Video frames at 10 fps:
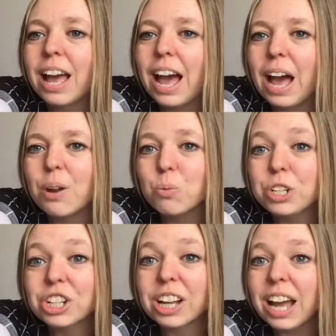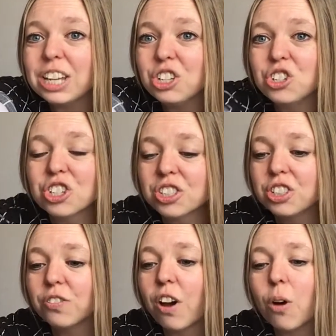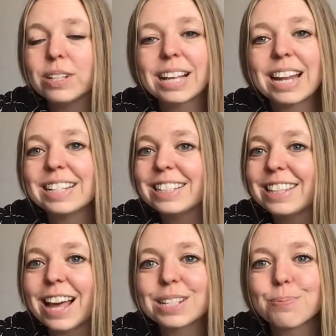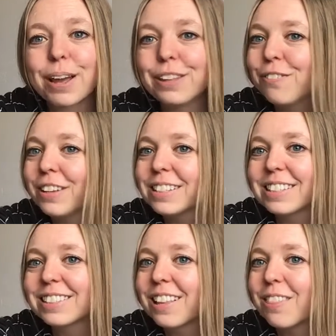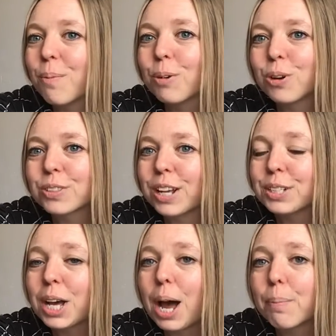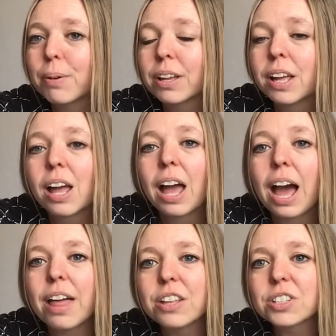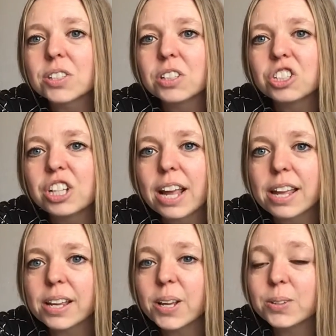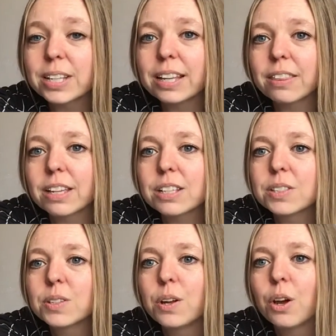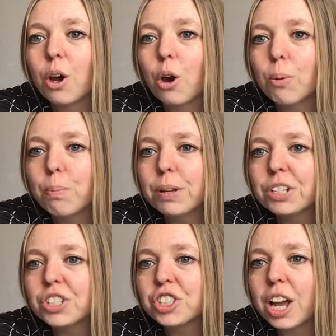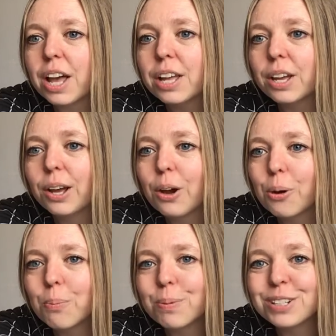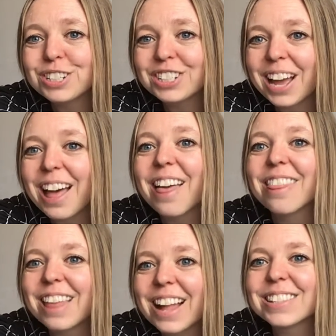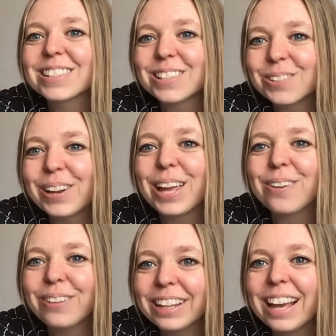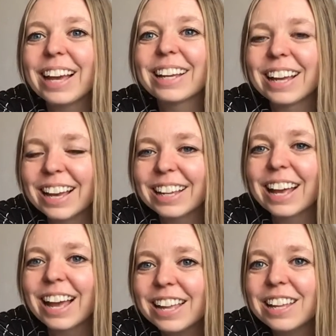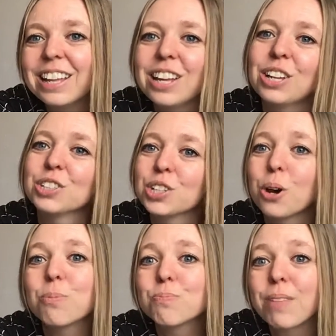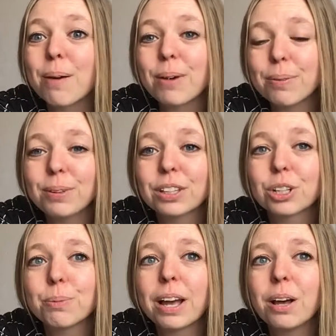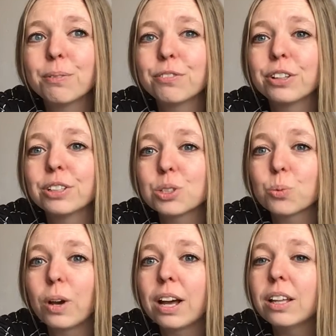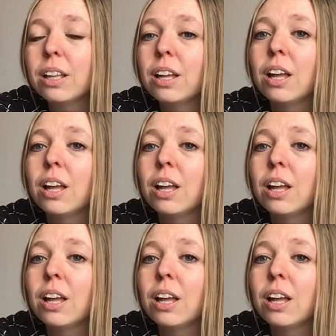And when you're cutting, you've always got to see that smiley face because the thumb goes on top. And there's a little chant, it goes like this: open, shut, that's the way we cut, cut, cut. So that might be a little bit helpful as well.